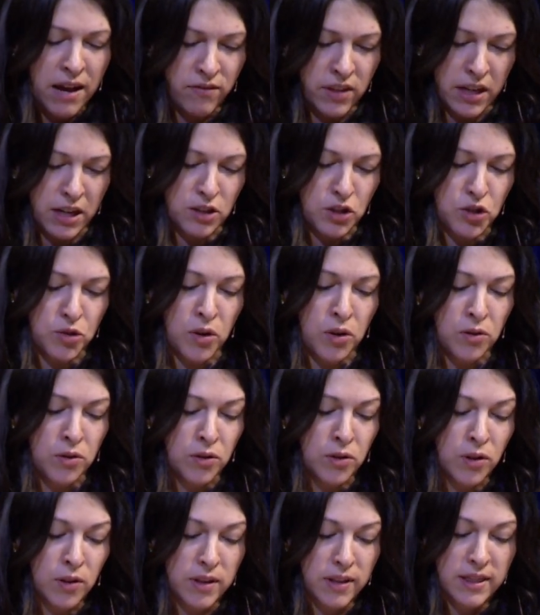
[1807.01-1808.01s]
the
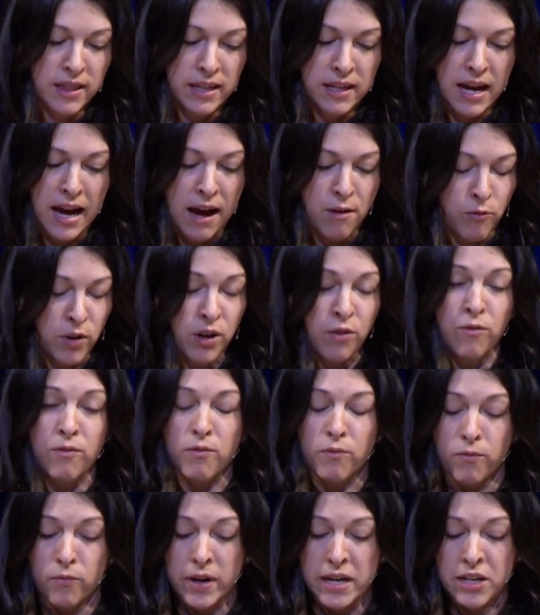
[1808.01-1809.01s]
control. I want to
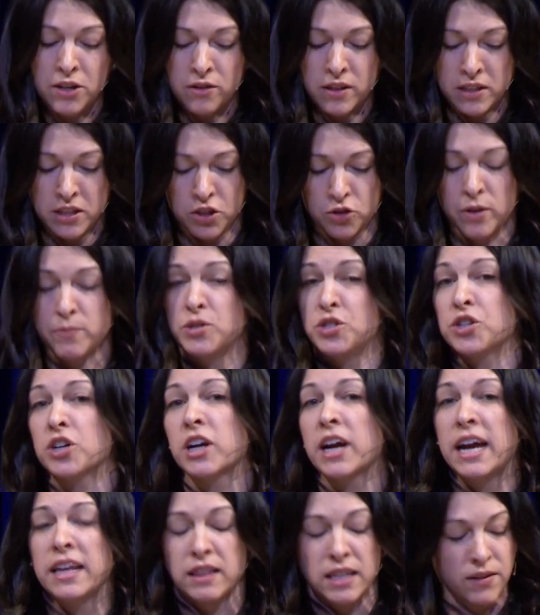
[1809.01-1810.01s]
read you the
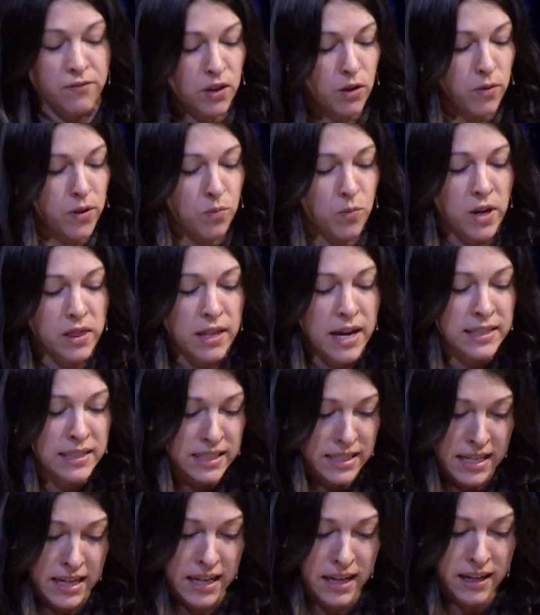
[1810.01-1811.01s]
scripture and leave you with one
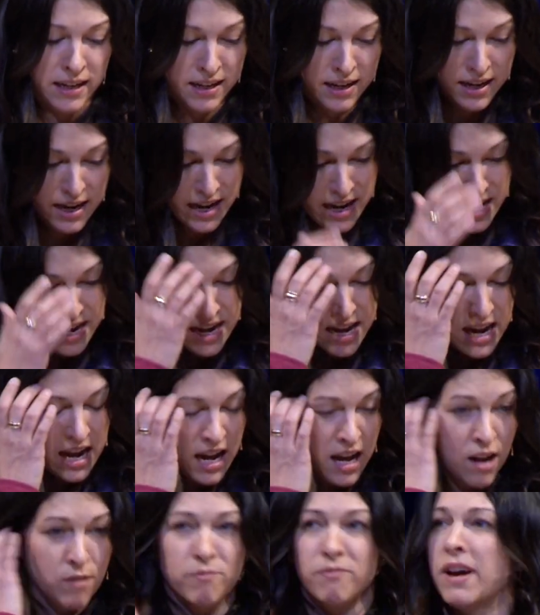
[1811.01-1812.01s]
last thing.
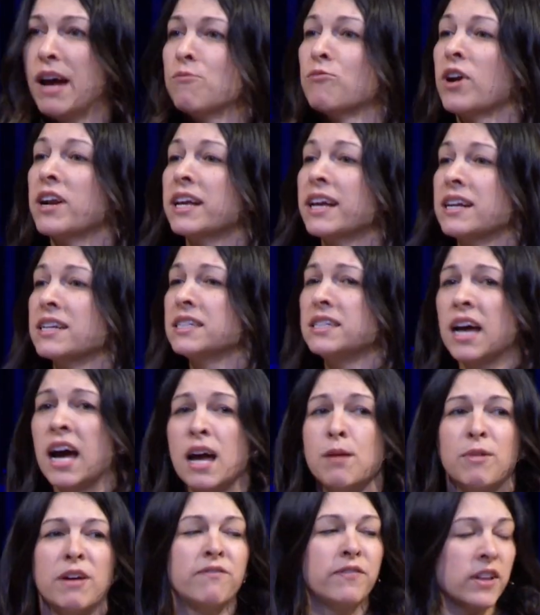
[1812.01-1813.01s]
I'm running out of
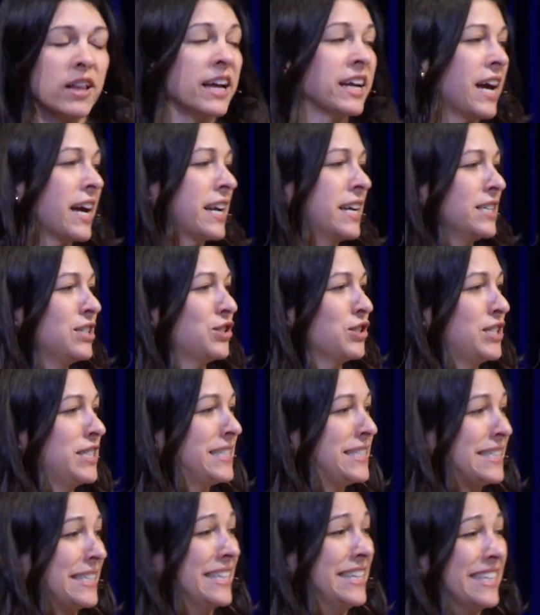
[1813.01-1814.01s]
time. I feel like I could
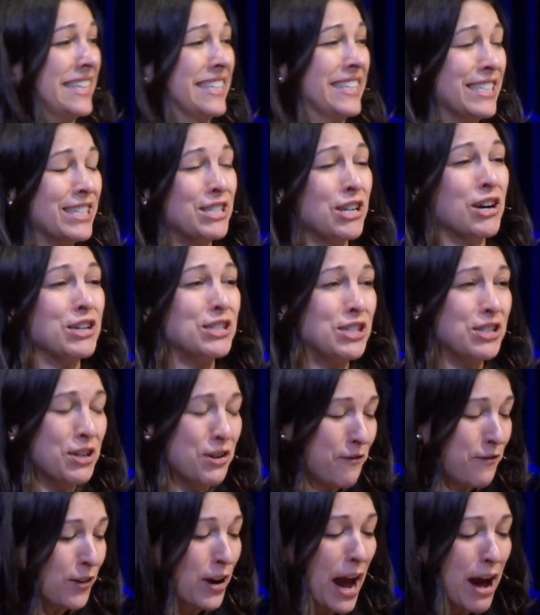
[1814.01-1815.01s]
just talk to
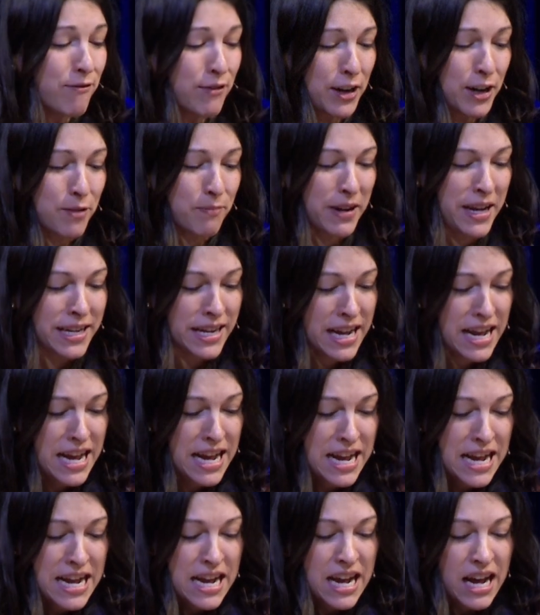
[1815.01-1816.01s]
you forever, but
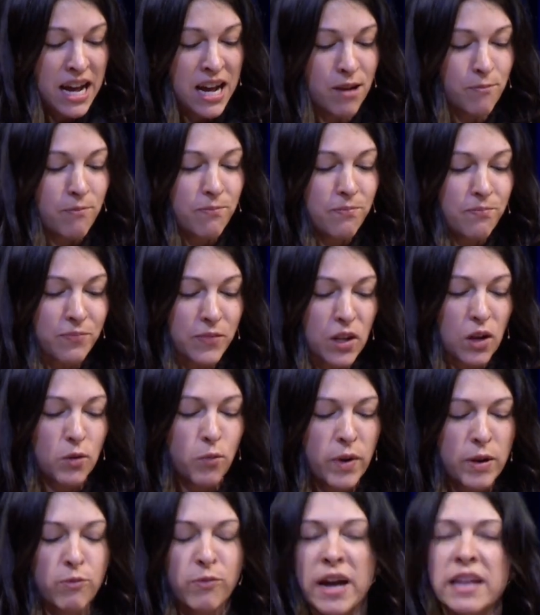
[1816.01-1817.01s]

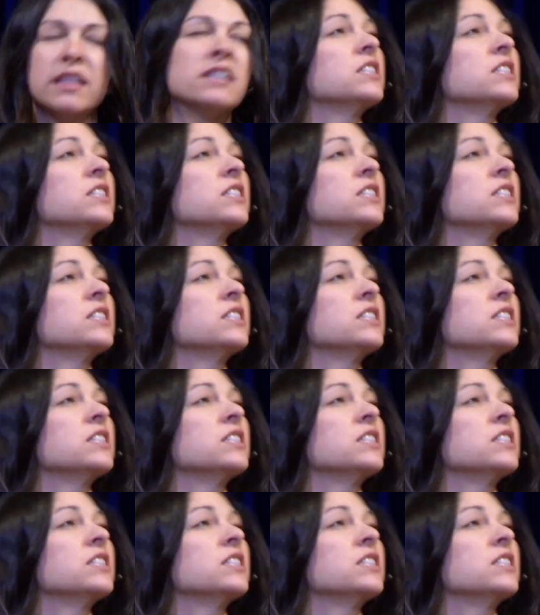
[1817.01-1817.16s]
we read